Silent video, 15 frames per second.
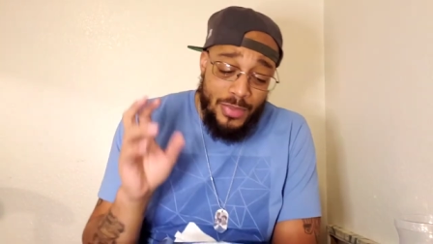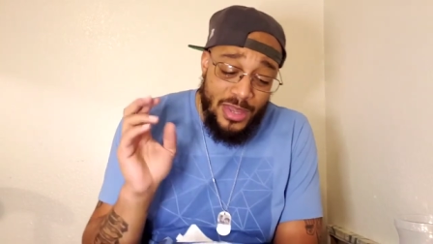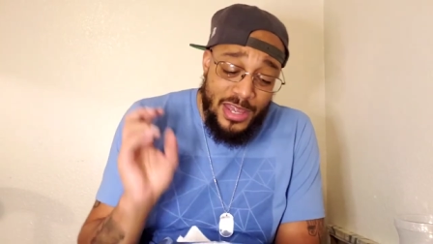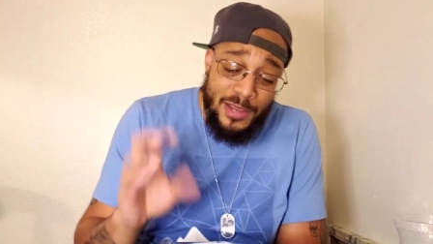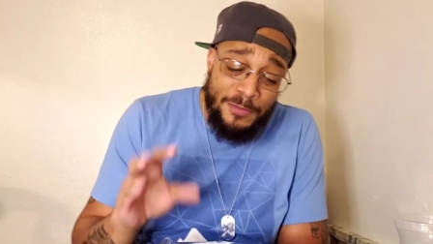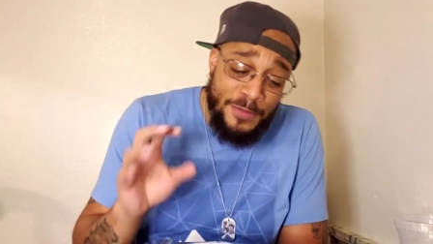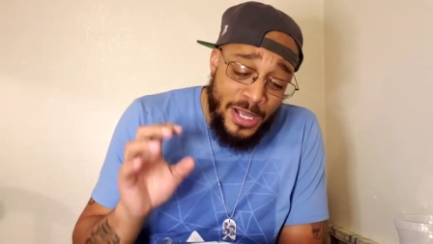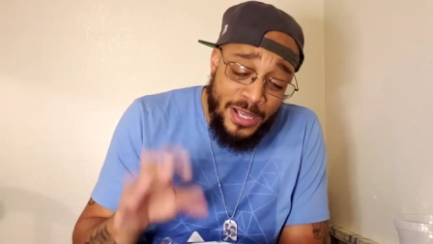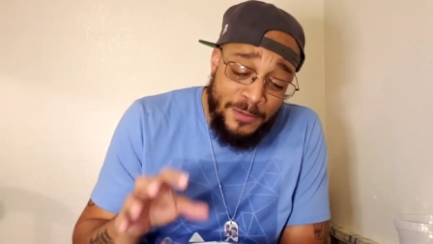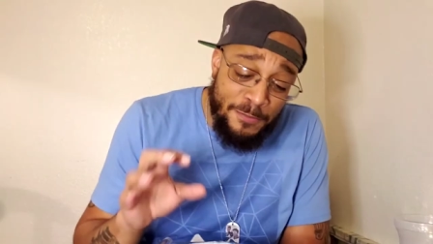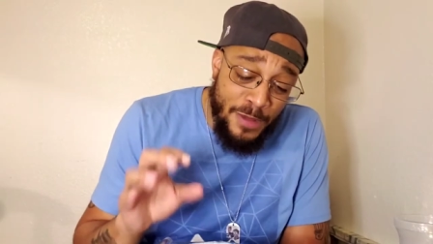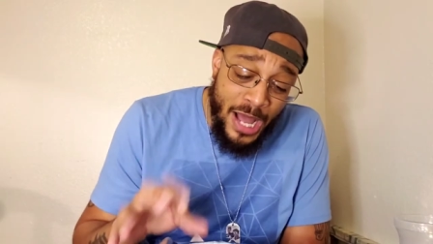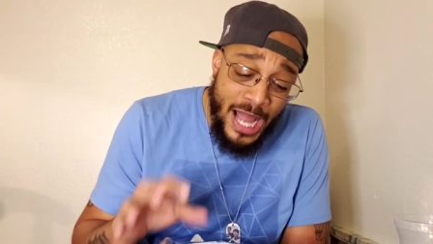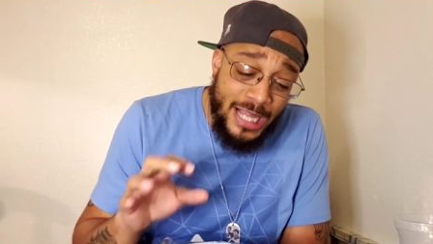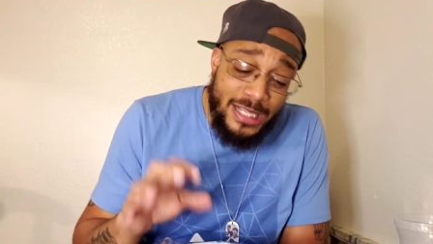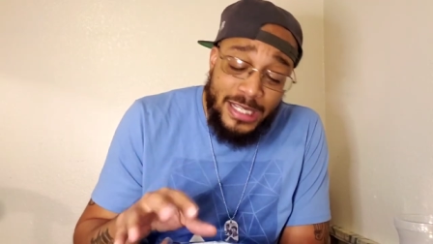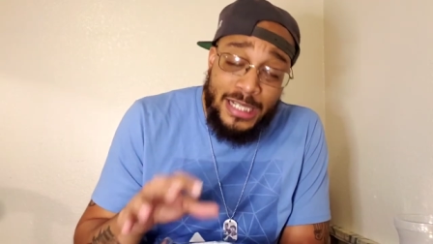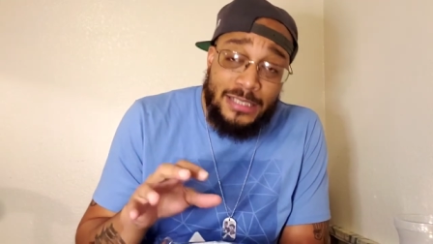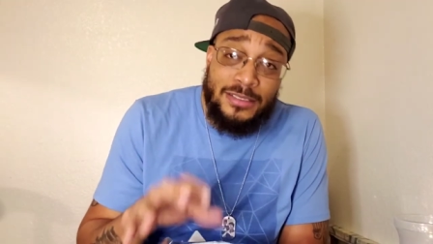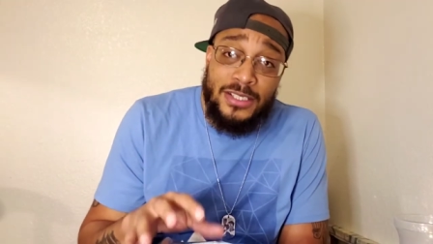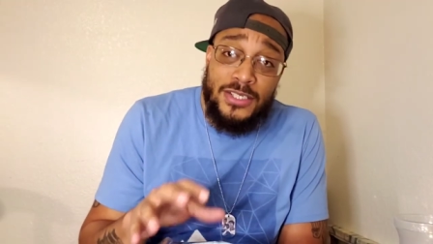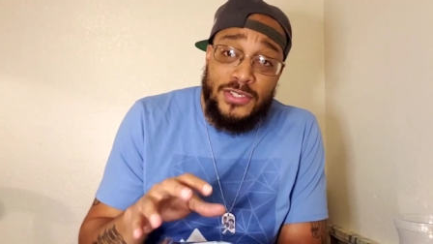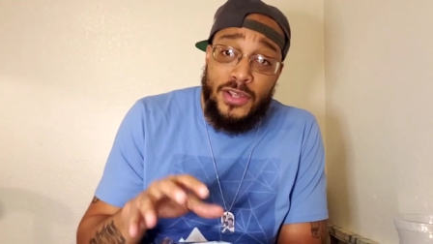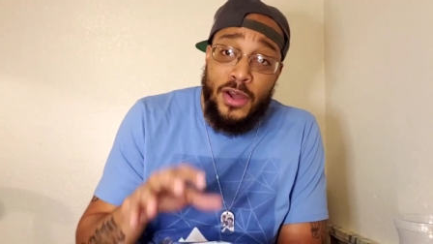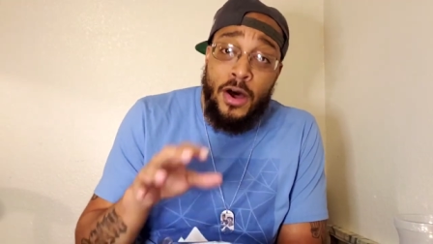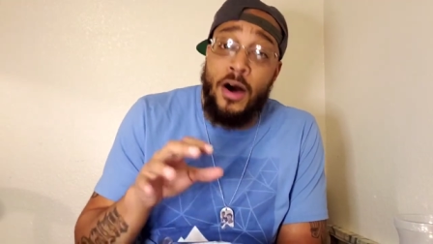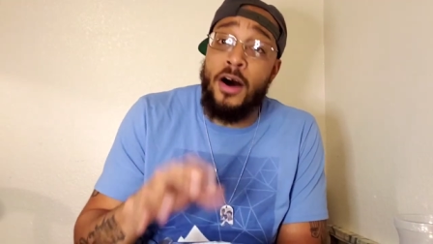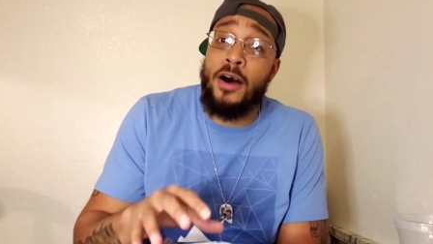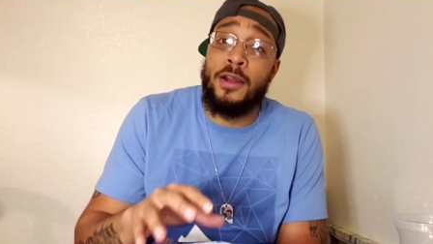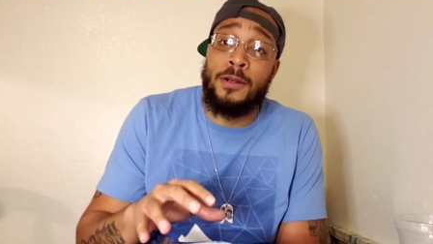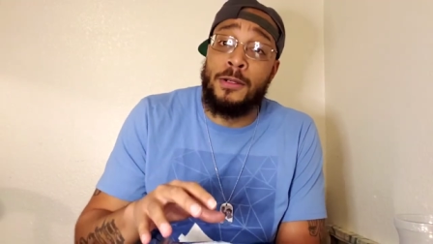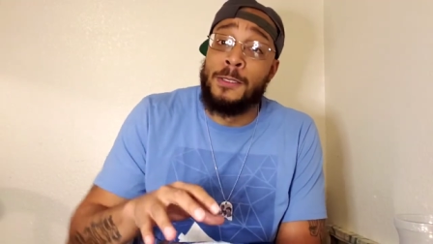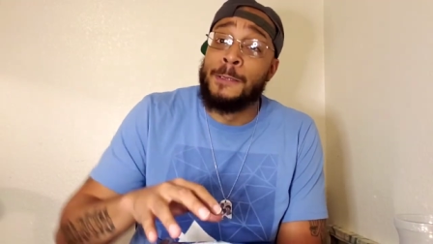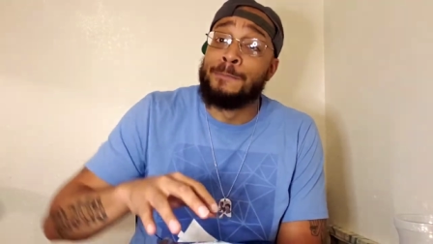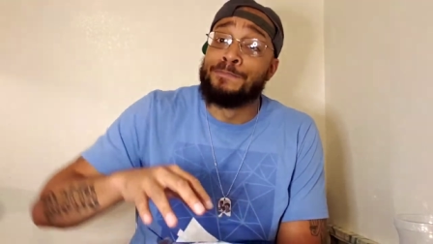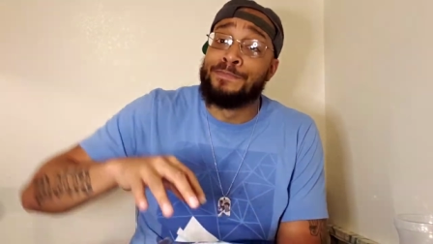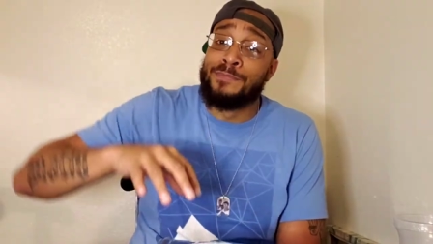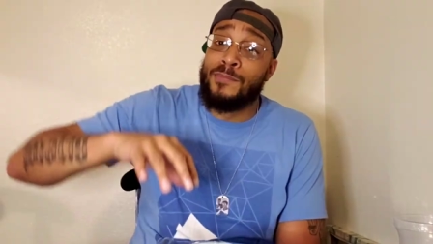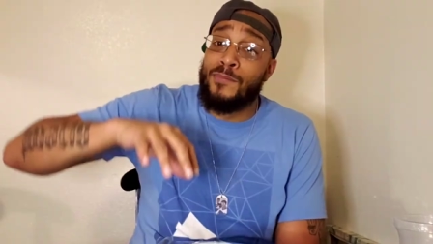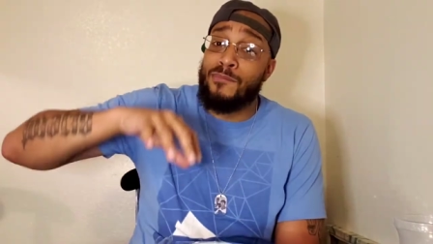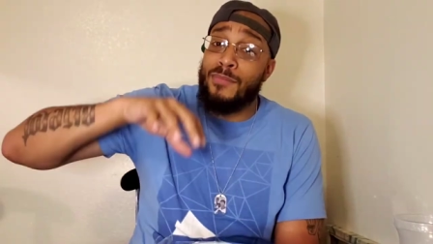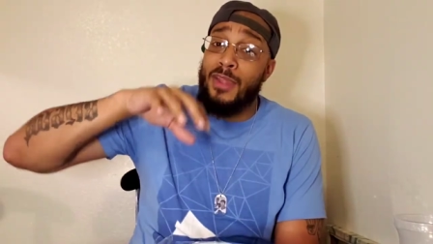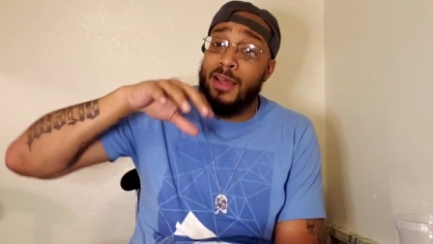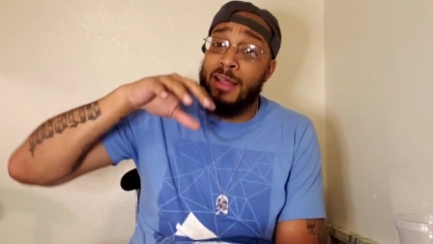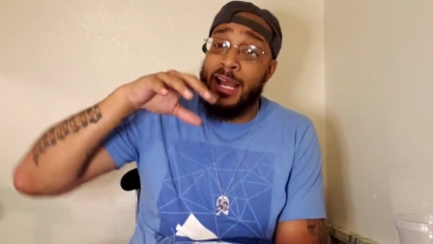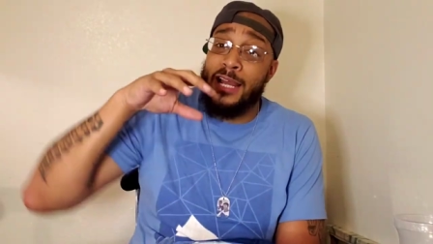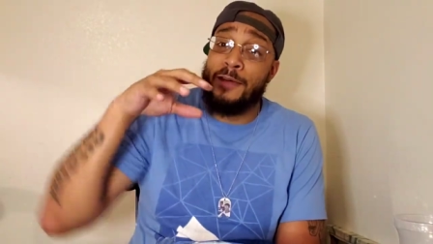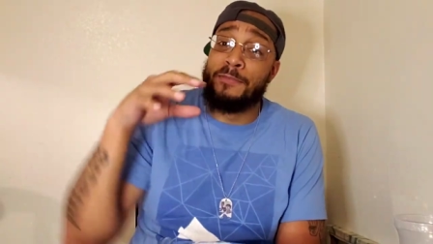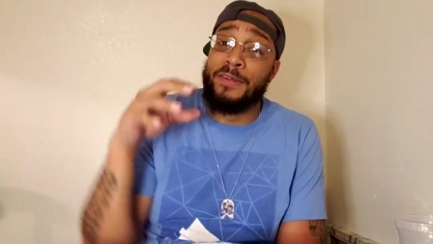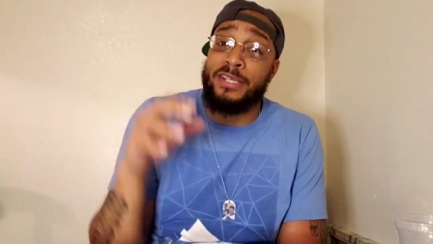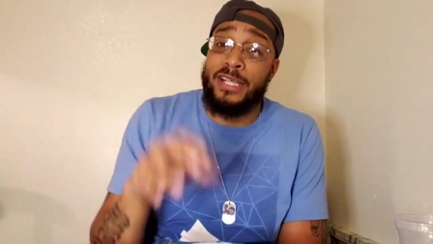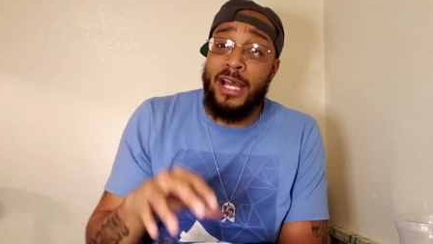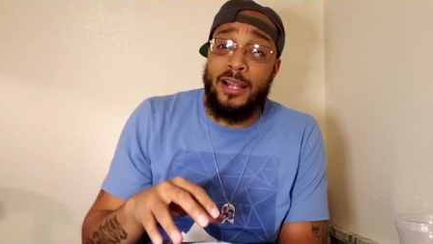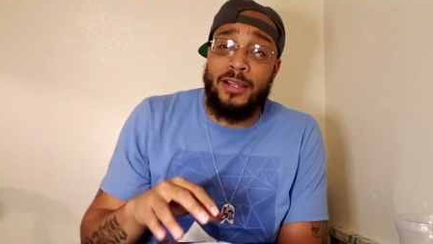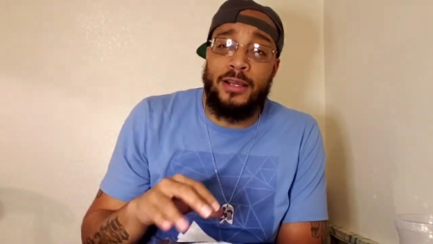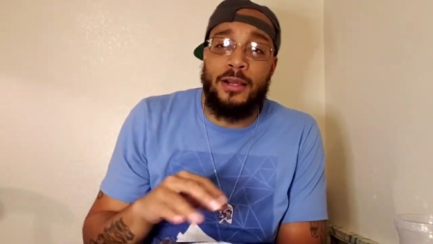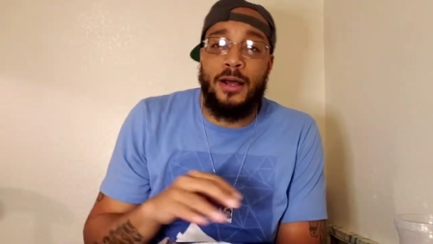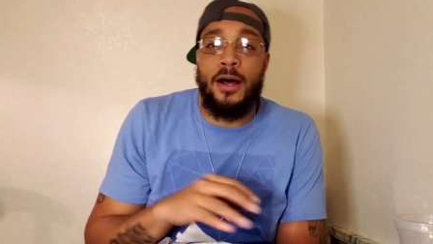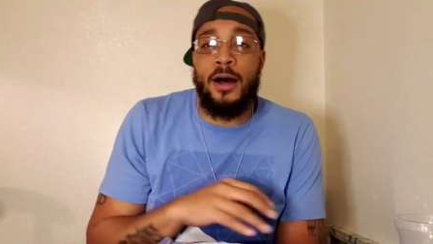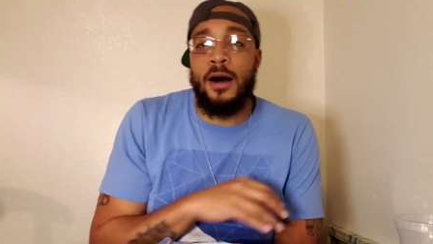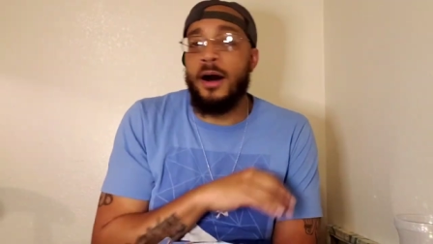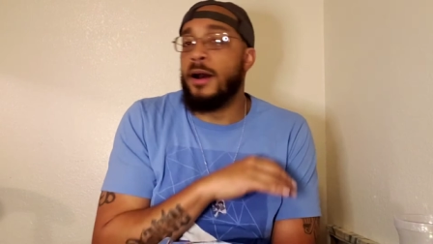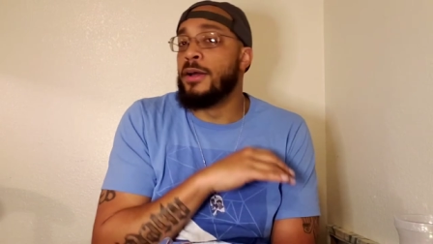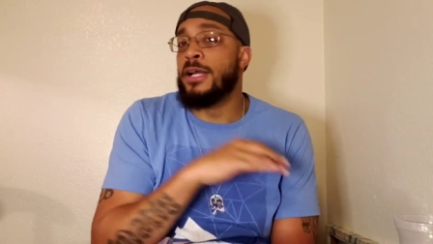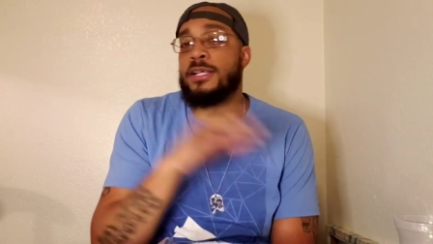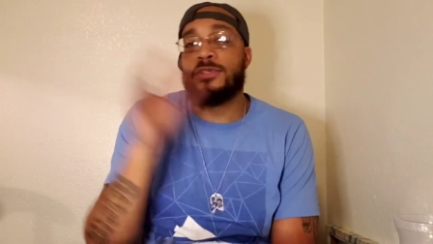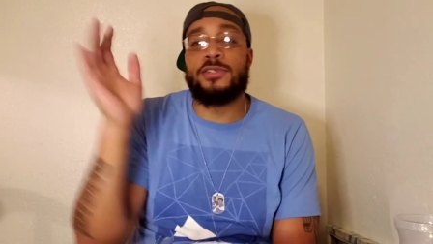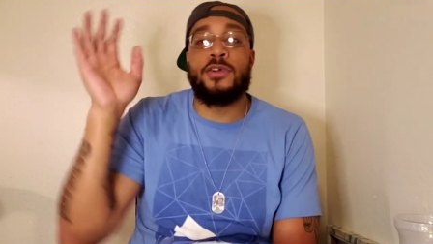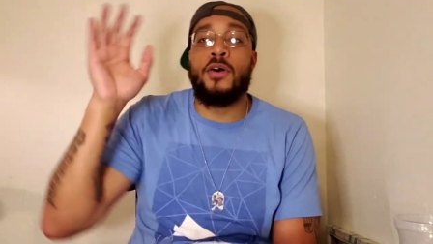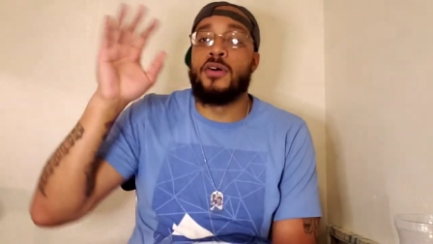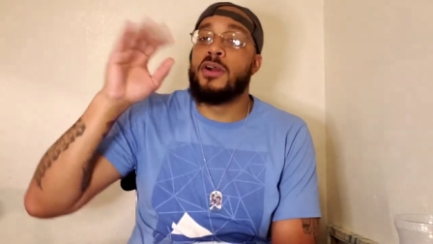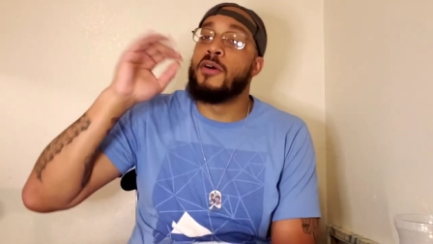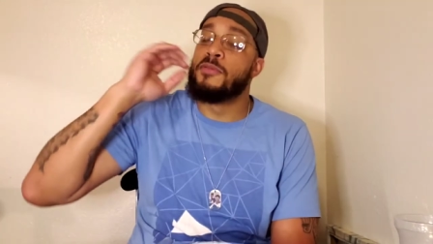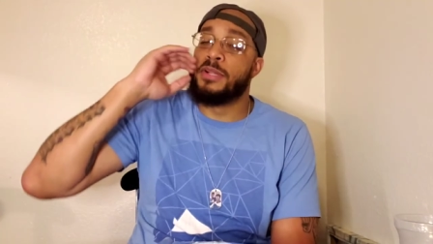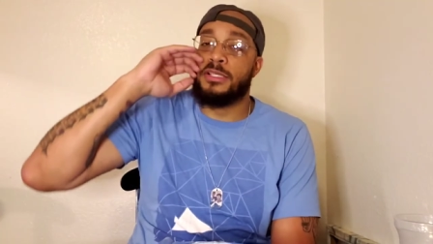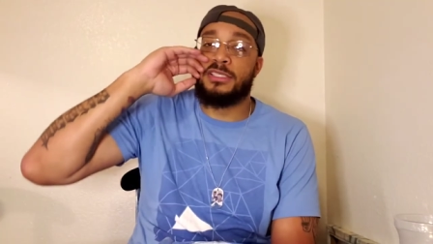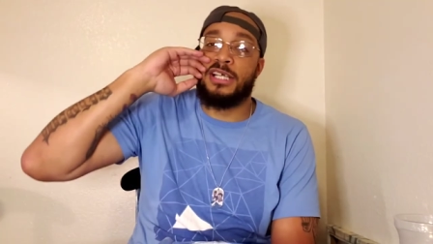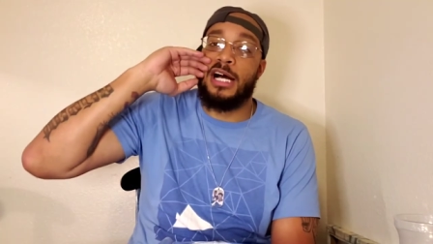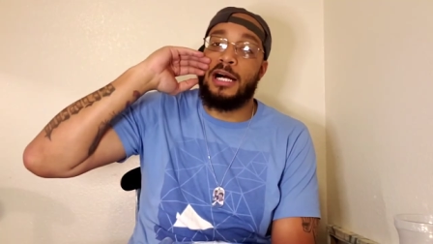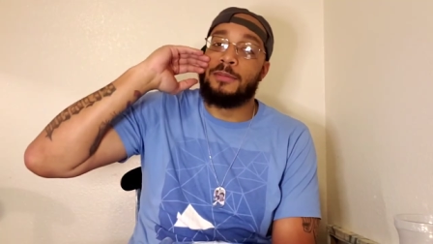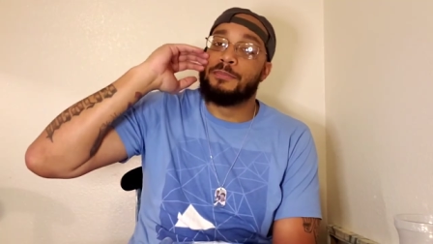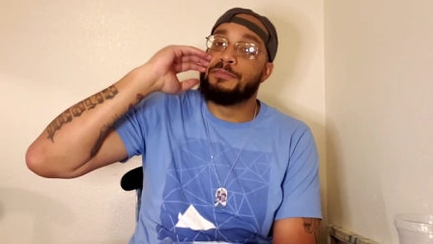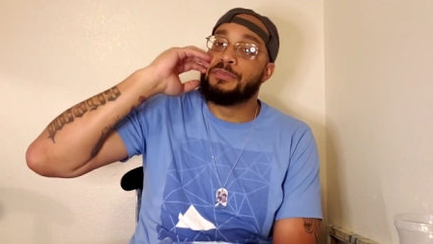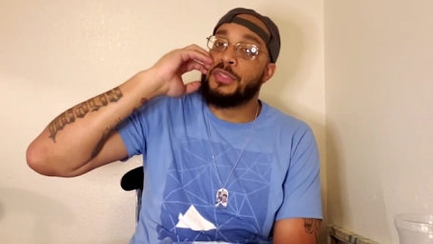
If if I can get this on like a vanilla, oh, this is going over the top.